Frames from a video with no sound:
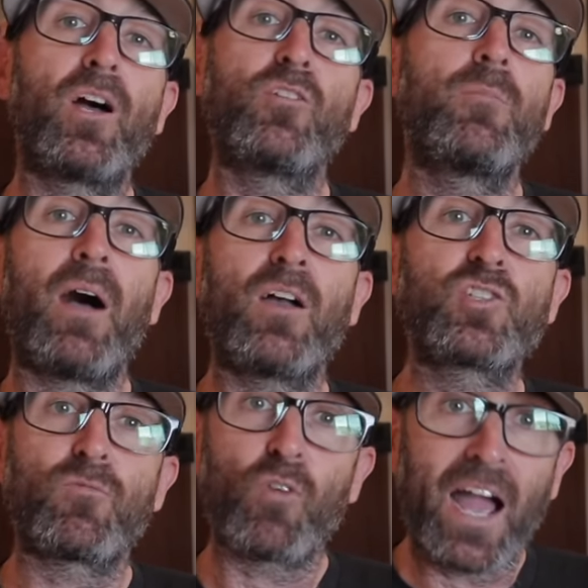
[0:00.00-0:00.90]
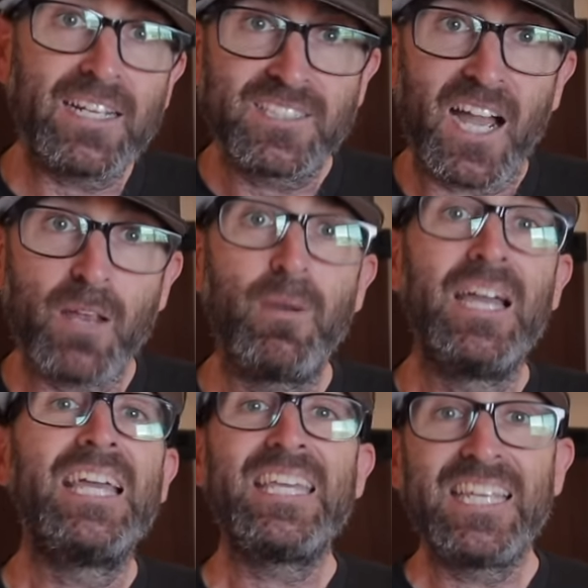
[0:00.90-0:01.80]
hundred miles of ride time,
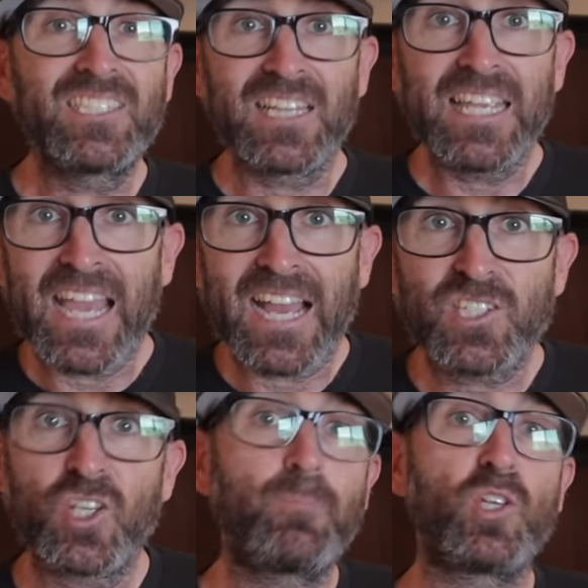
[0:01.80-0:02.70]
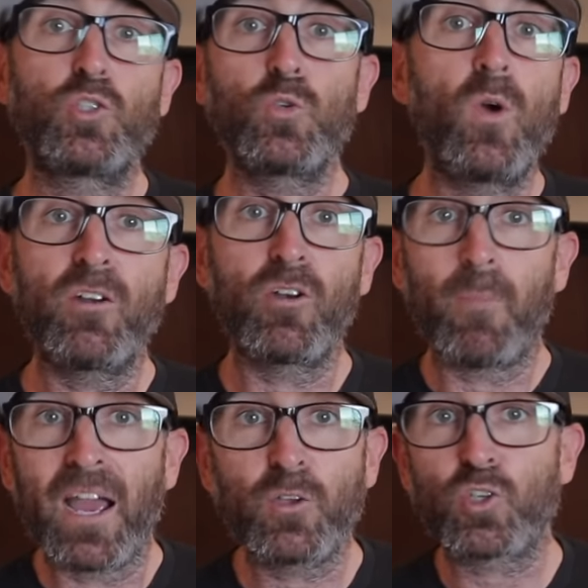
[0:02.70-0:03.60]
easily adds up to 200
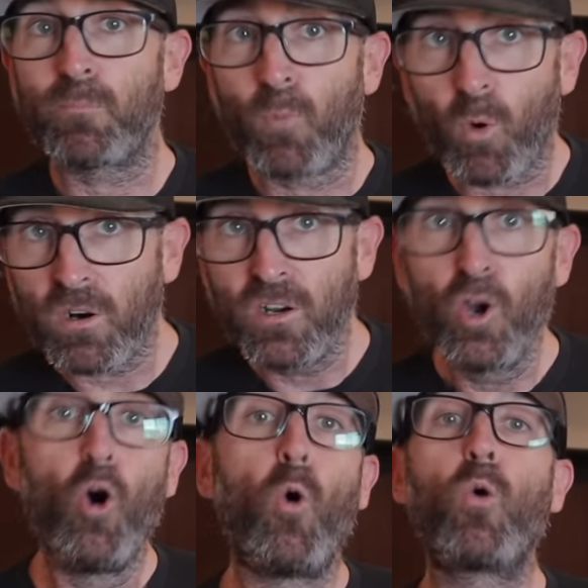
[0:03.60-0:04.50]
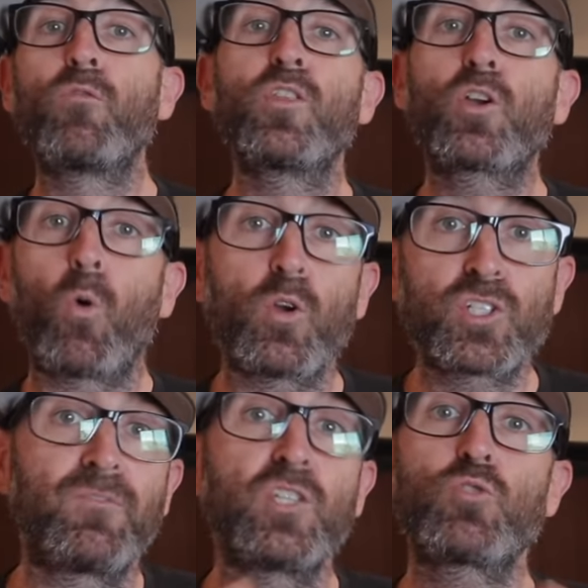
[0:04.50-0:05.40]
miles or more over the course
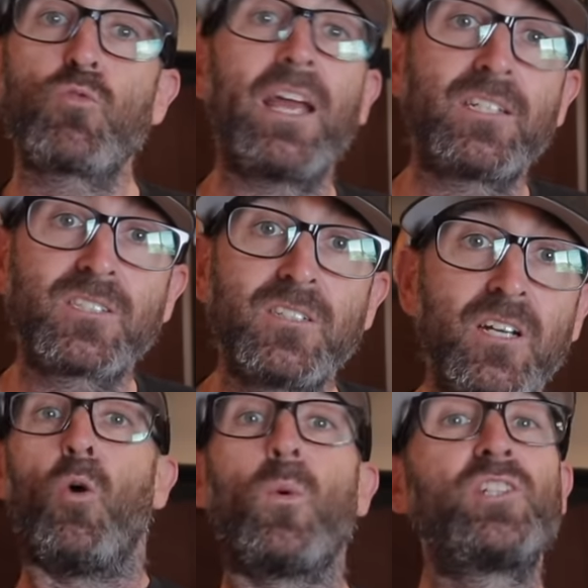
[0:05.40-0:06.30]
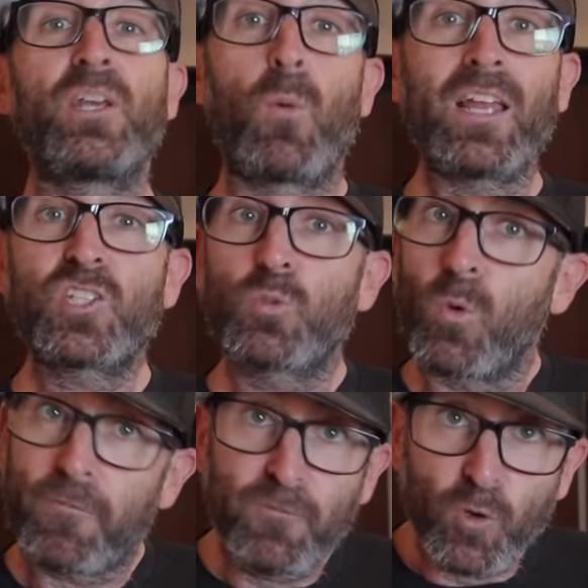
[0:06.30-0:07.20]
of this race, which equates
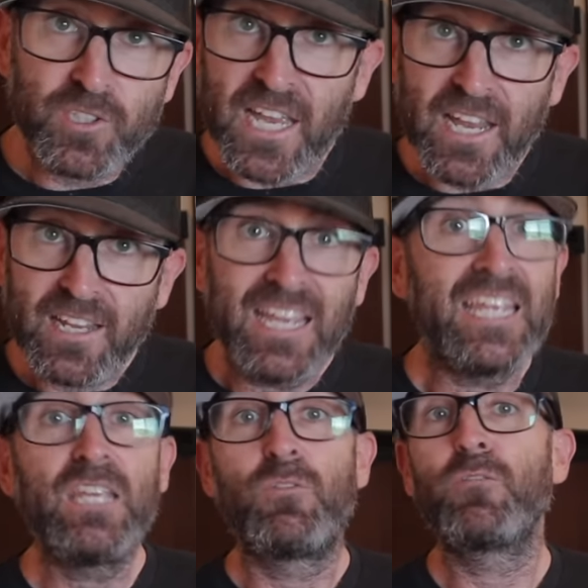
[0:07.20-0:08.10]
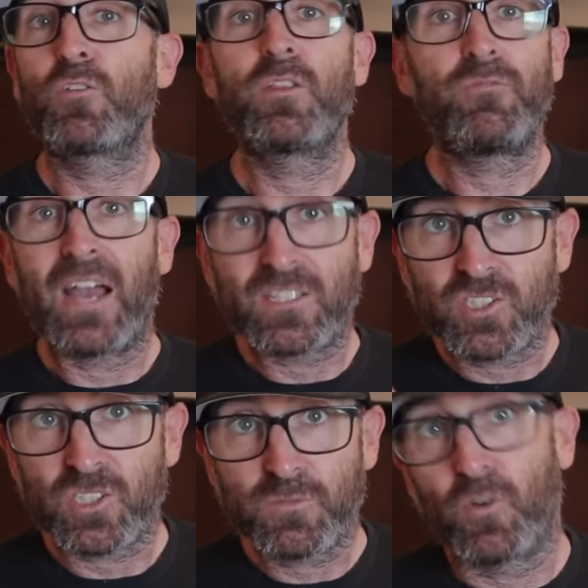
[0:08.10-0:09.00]
to a full day even for the
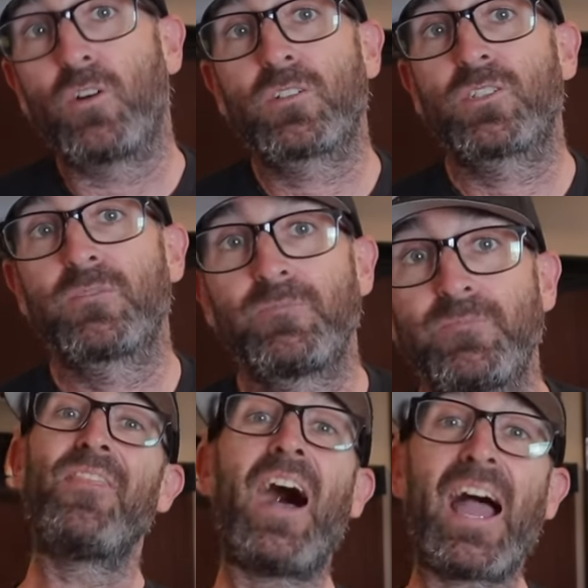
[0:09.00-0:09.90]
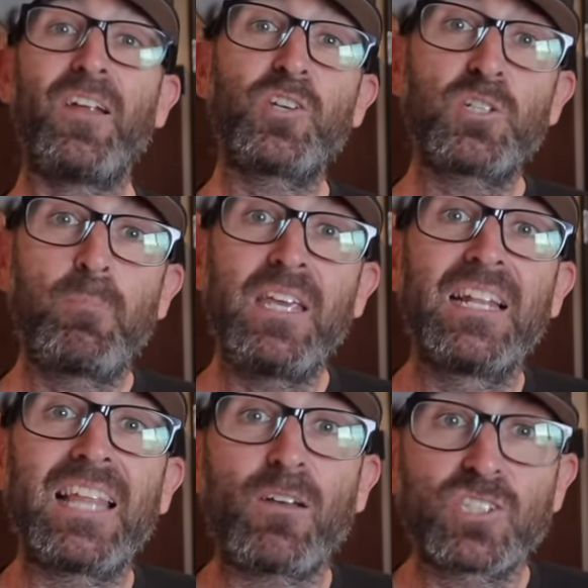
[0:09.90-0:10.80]
fastest folks. The higher speed
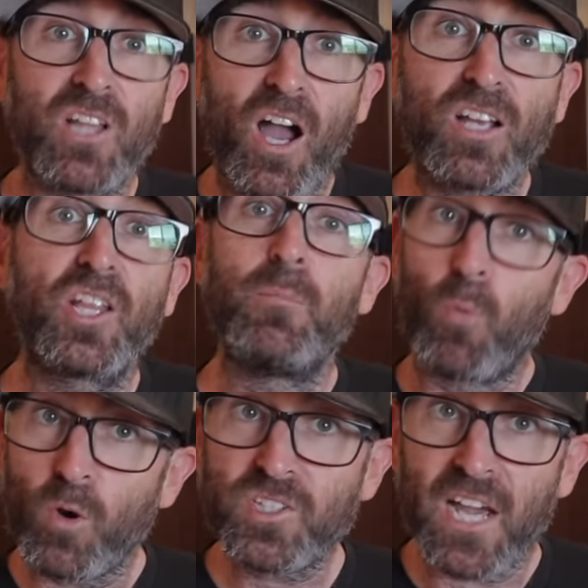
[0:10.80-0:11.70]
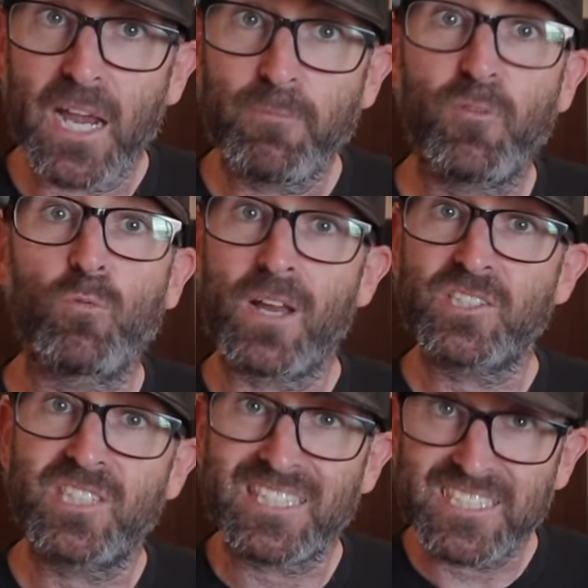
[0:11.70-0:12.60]
allows Lachlan more time for
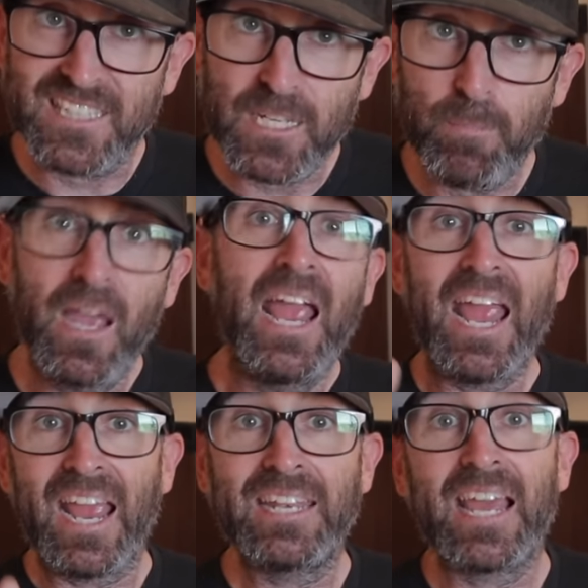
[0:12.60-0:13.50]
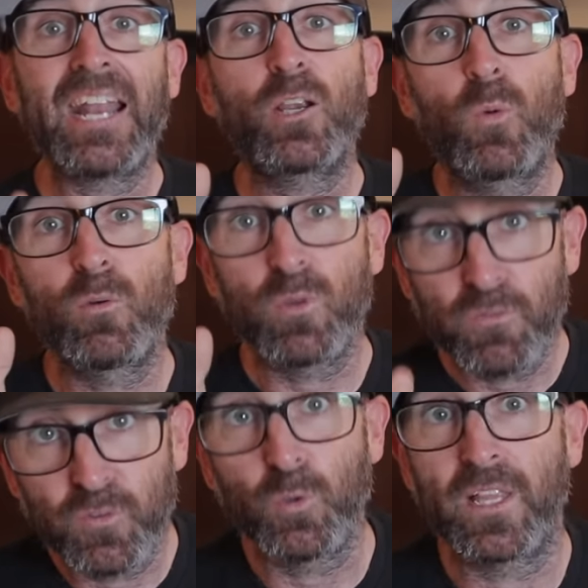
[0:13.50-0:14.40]
rest and sleep and adequate
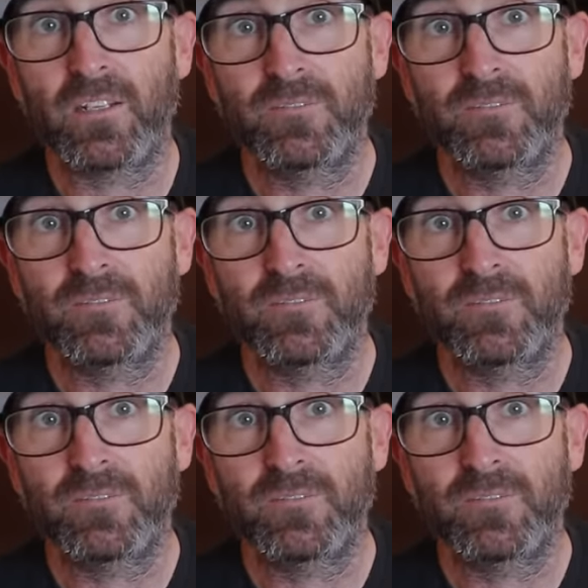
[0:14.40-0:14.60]
refueling,